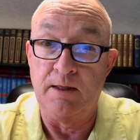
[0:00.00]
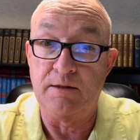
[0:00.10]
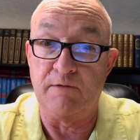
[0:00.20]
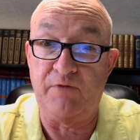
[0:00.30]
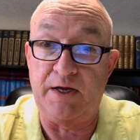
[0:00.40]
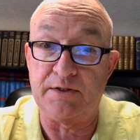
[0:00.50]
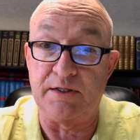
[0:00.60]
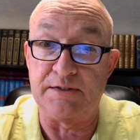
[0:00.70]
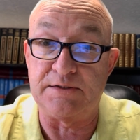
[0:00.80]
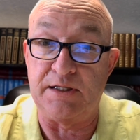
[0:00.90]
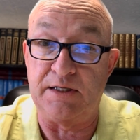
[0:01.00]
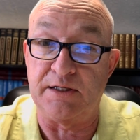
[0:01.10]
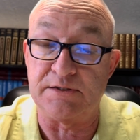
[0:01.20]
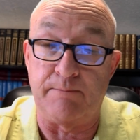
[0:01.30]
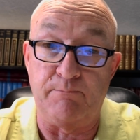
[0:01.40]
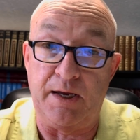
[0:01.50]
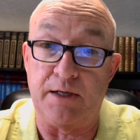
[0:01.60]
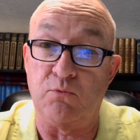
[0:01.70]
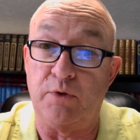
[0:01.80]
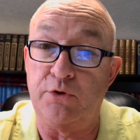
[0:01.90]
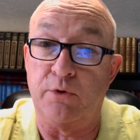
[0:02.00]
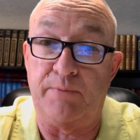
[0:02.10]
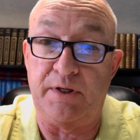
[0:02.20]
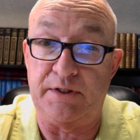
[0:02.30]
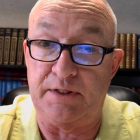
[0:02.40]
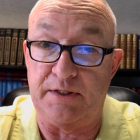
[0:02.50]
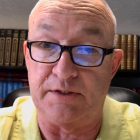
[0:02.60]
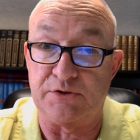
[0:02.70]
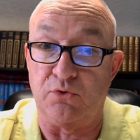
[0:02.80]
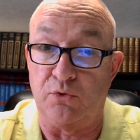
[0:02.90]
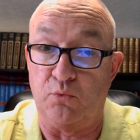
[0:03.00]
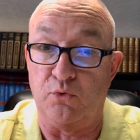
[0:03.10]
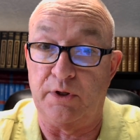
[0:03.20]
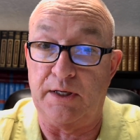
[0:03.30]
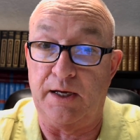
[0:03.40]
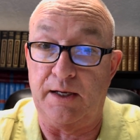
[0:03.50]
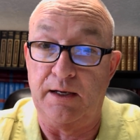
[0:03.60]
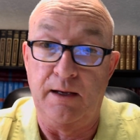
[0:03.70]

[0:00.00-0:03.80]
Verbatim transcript: The fact is, it doesn't matter what your opinion is on the Word of God.